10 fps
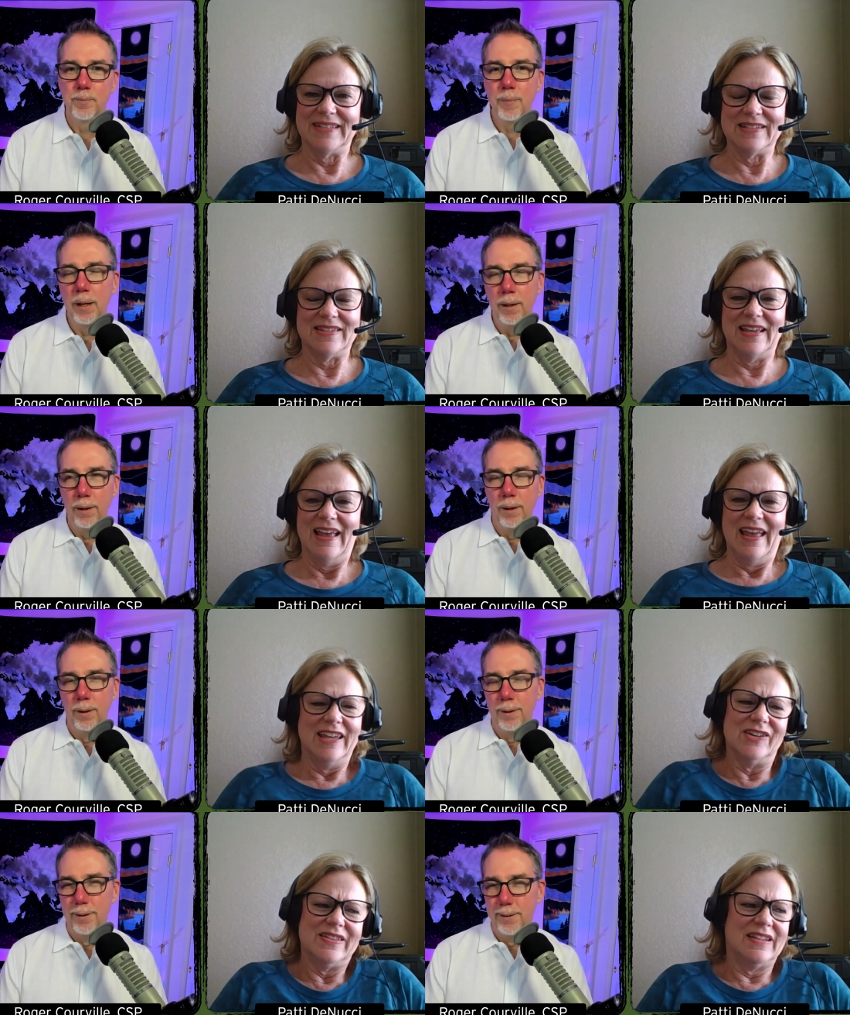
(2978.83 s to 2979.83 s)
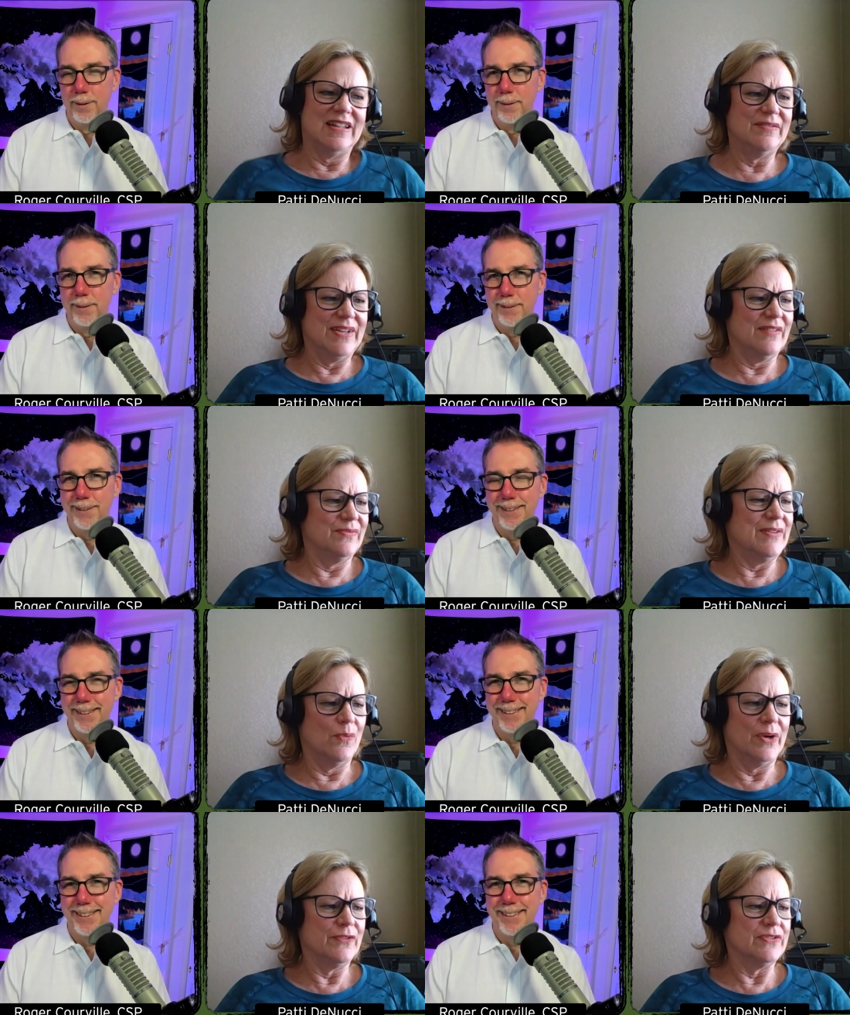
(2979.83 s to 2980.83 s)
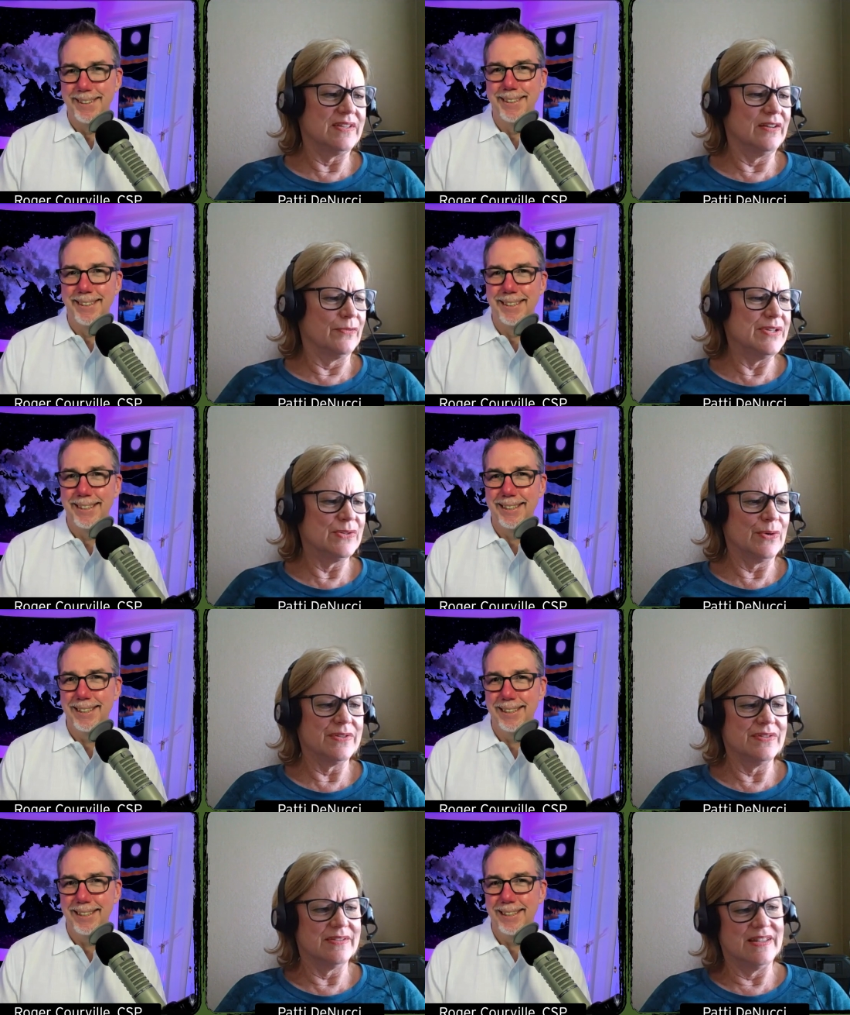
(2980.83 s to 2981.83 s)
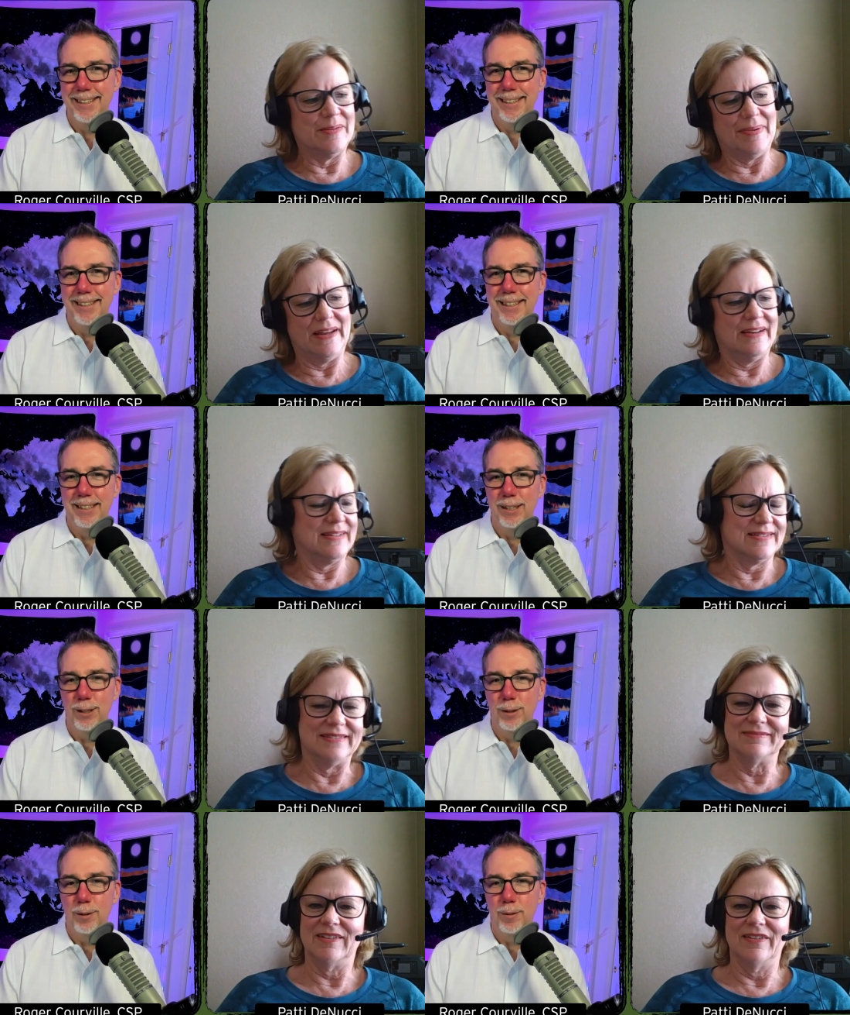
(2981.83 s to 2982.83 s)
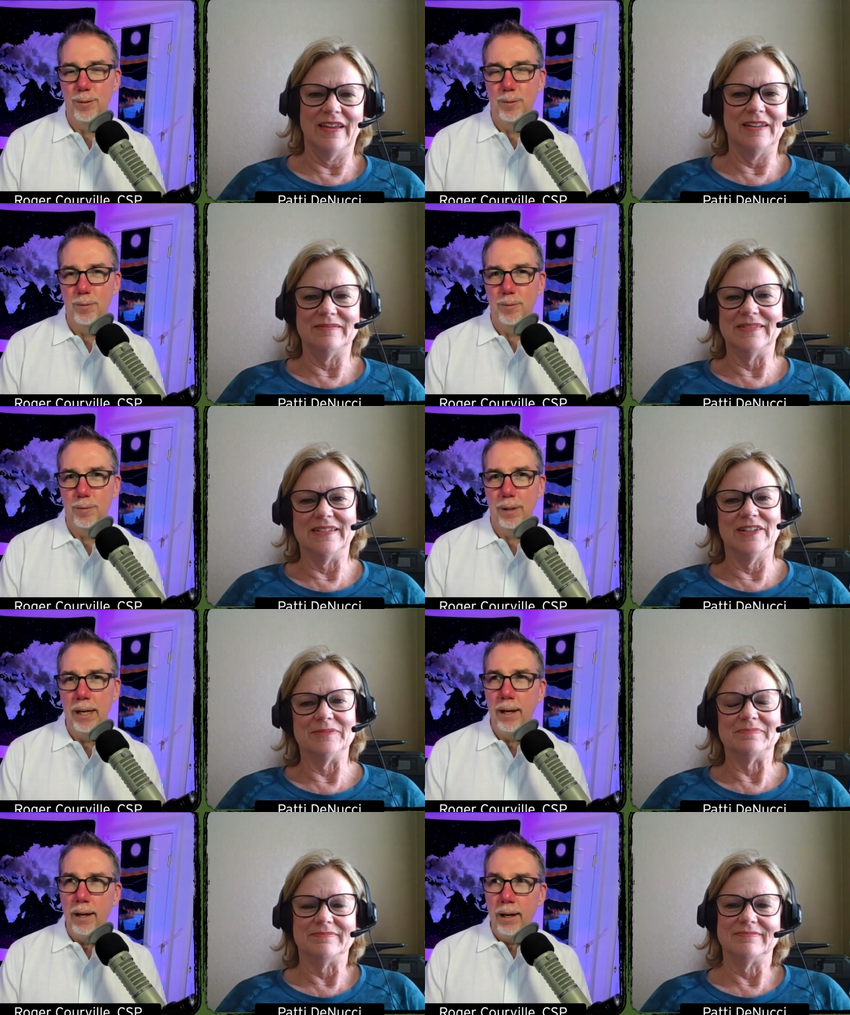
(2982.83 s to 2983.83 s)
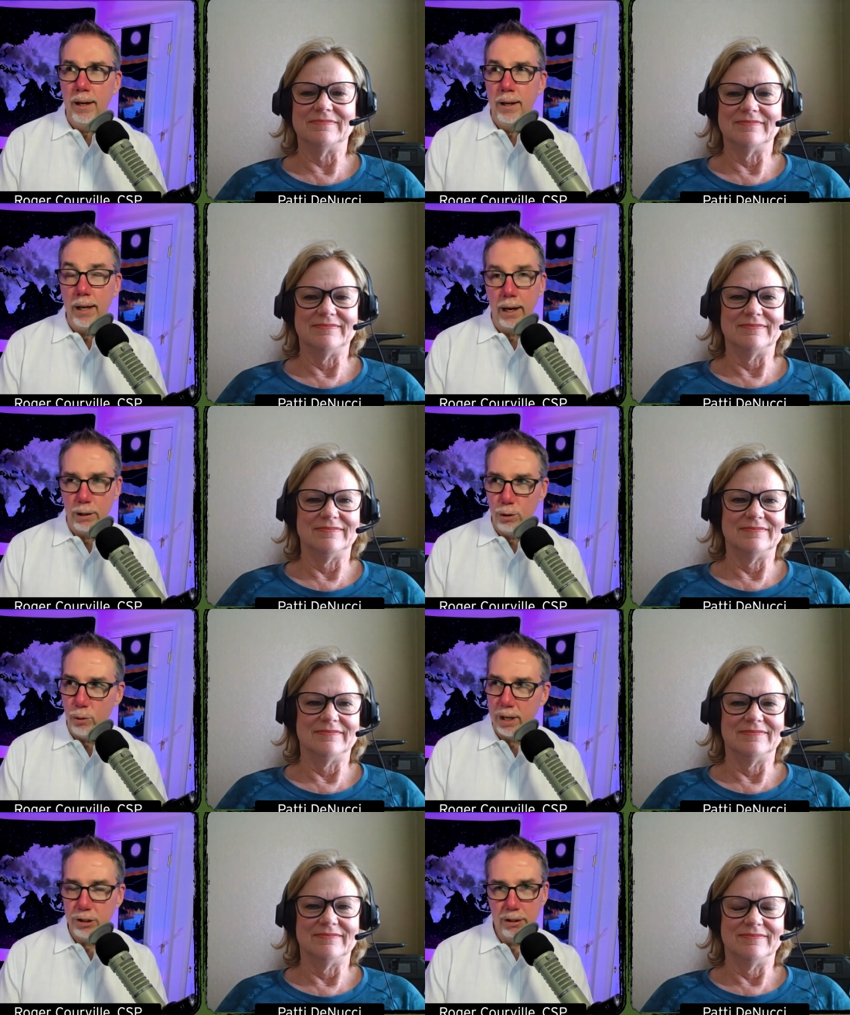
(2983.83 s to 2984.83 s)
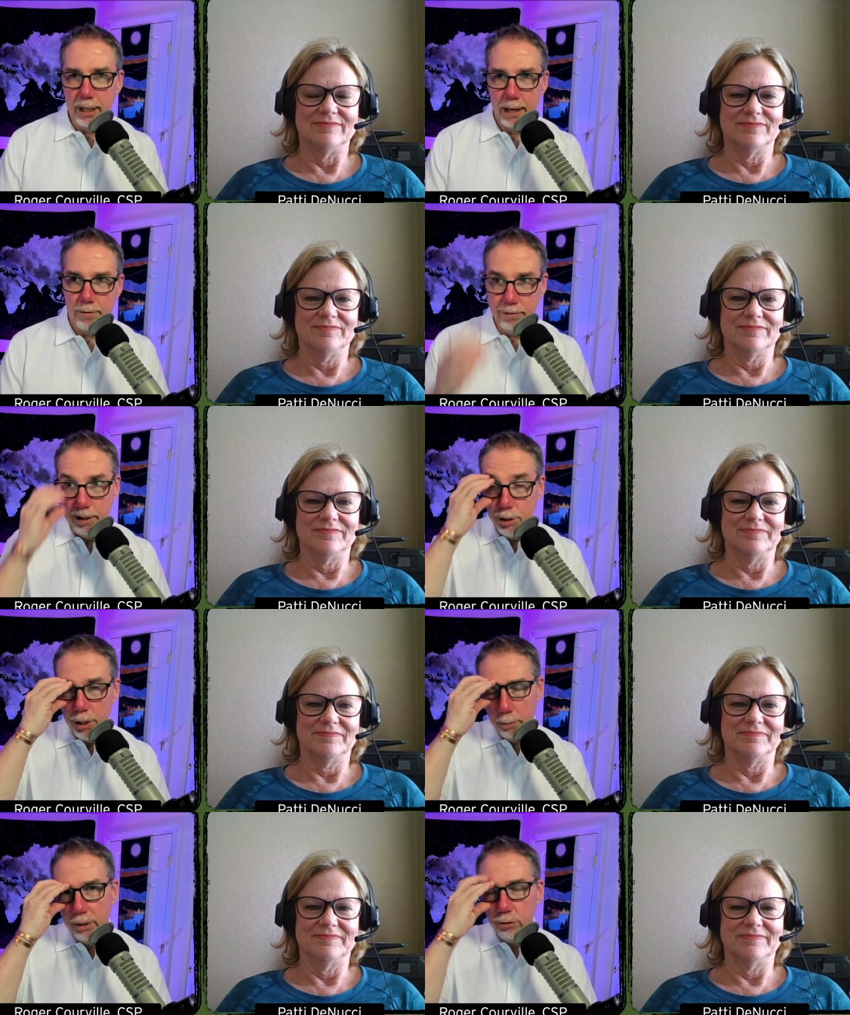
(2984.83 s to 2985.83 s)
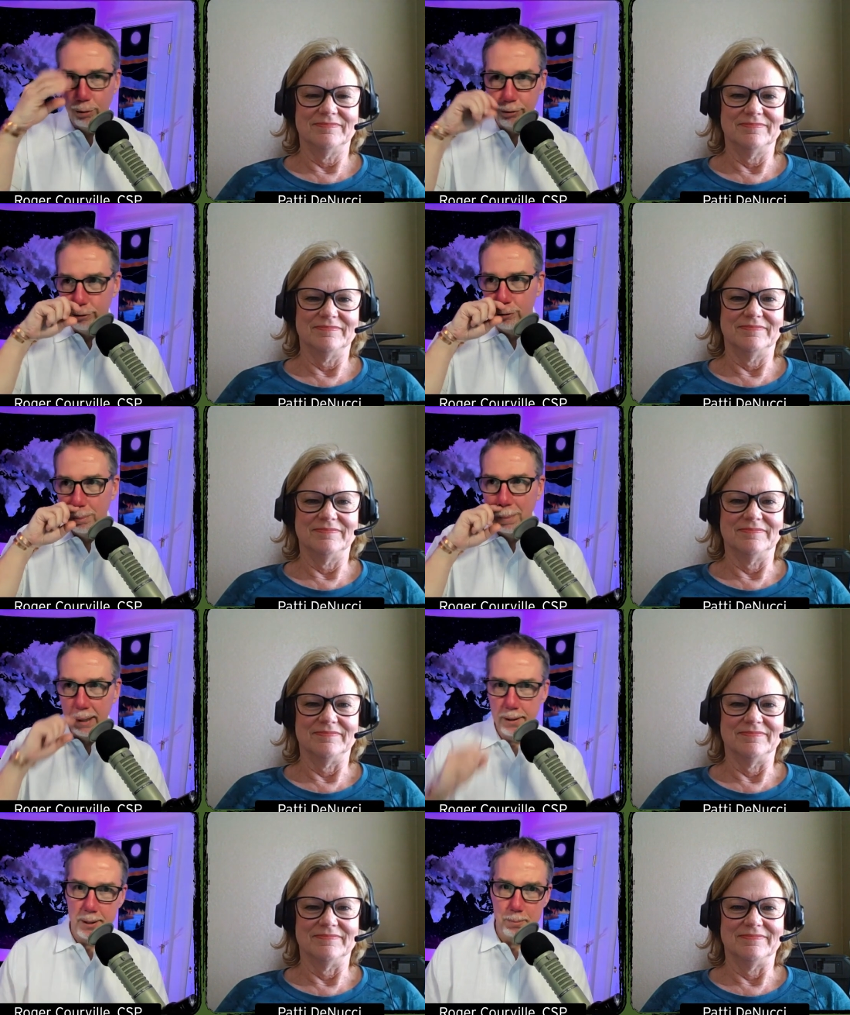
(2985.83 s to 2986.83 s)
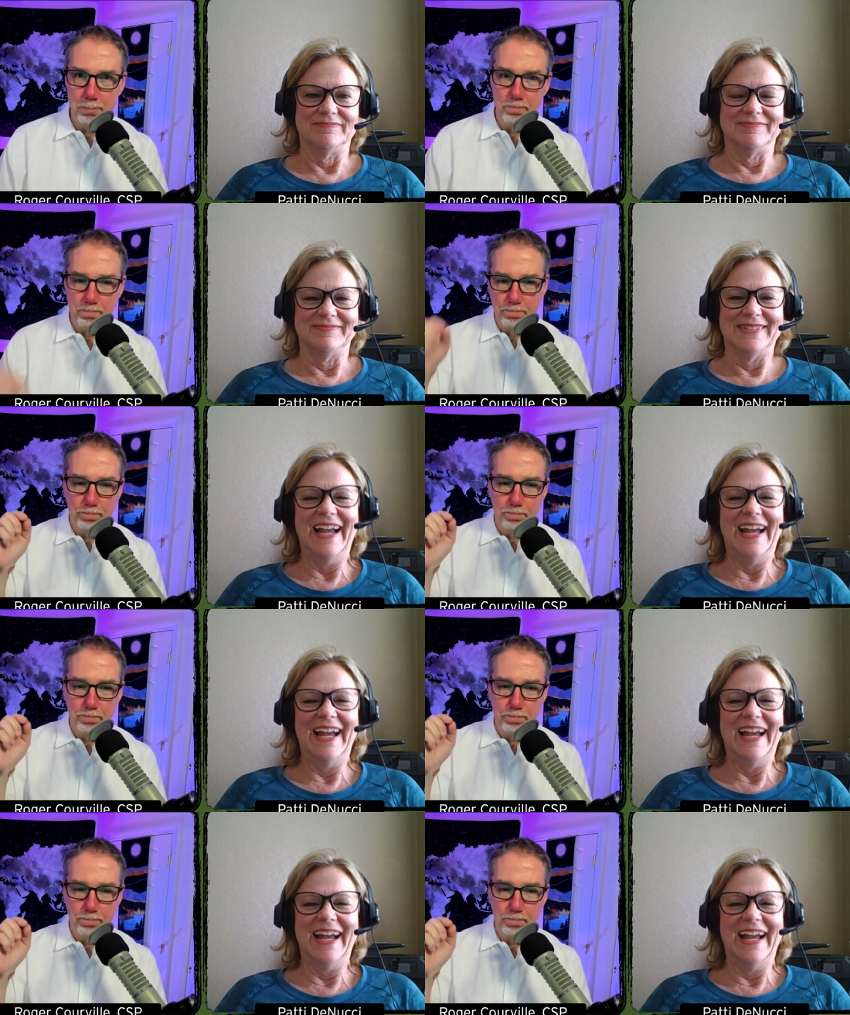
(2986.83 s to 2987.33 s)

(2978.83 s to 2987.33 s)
Speaker 1: it's you know and th- then we have we have a wonderful set of resources in the appendix and all that in there
Speaker 2: yeah you actually have legit resources um